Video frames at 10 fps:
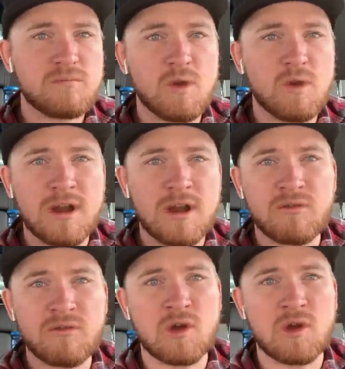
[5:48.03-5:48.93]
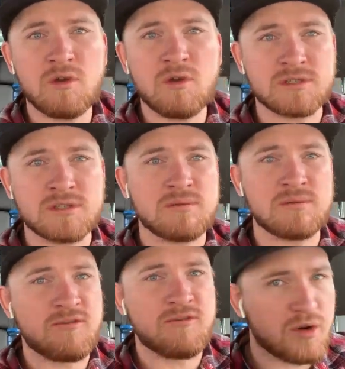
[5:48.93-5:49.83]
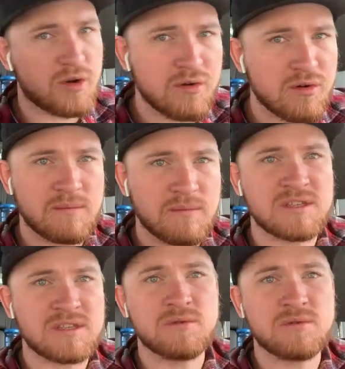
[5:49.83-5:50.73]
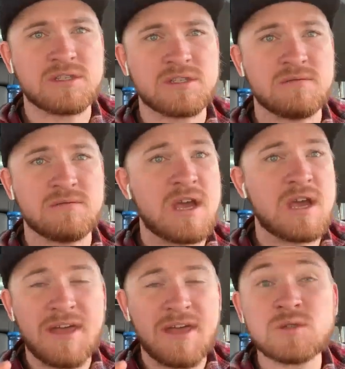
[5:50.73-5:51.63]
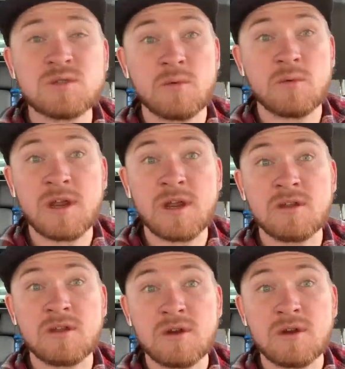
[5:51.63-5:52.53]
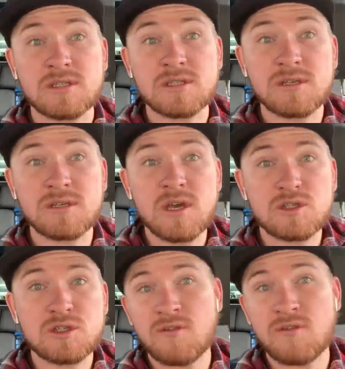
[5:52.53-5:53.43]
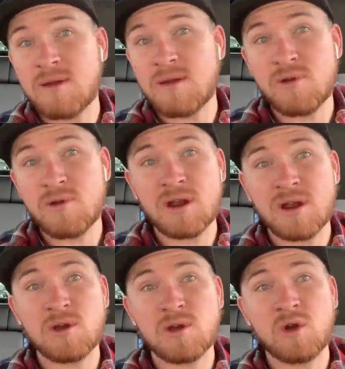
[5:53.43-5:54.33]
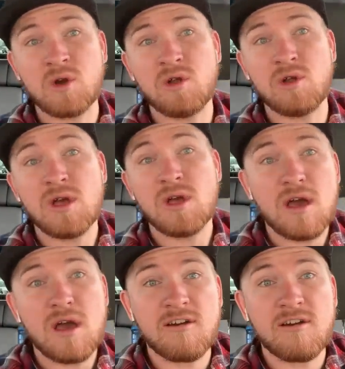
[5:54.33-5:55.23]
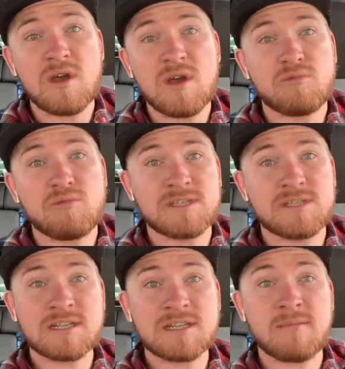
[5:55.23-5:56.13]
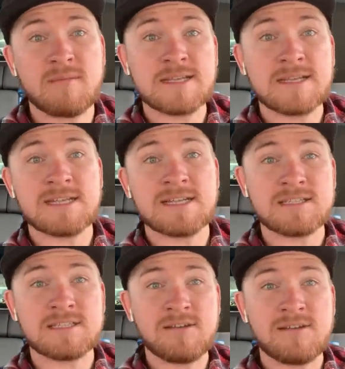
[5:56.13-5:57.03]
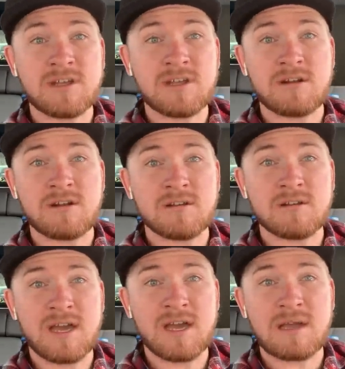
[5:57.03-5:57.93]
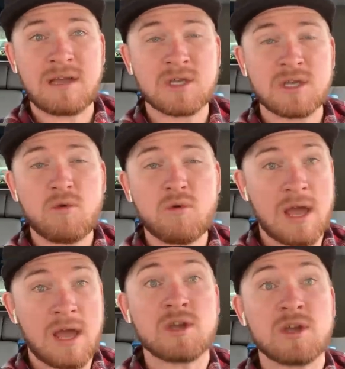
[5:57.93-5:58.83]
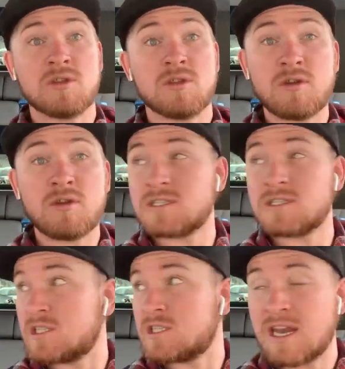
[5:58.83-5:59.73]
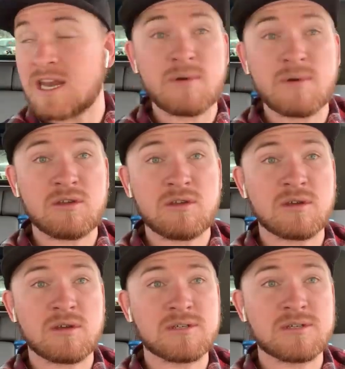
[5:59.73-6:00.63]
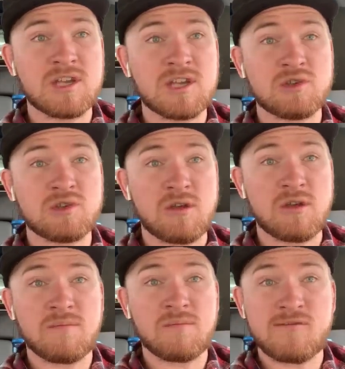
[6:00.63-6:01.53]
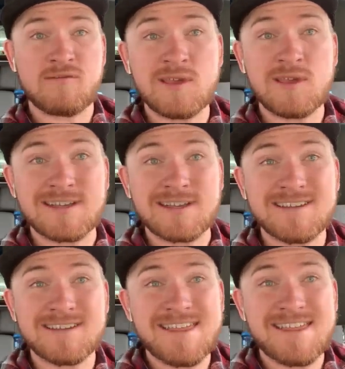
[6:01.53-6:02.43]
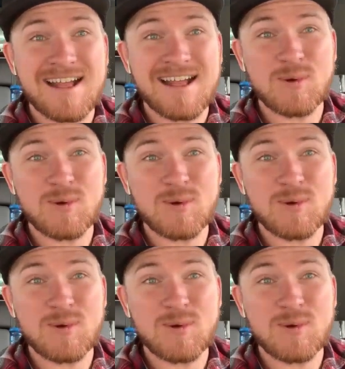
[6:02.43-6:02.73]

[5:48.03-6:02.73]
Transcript: whatever goals that we've programmed into ourselves, that's what we're going to notice. So if I program a goal of protecting my sensitivity at all times, what I'm going to notice is anybody who could potentially hurt my feelings. That's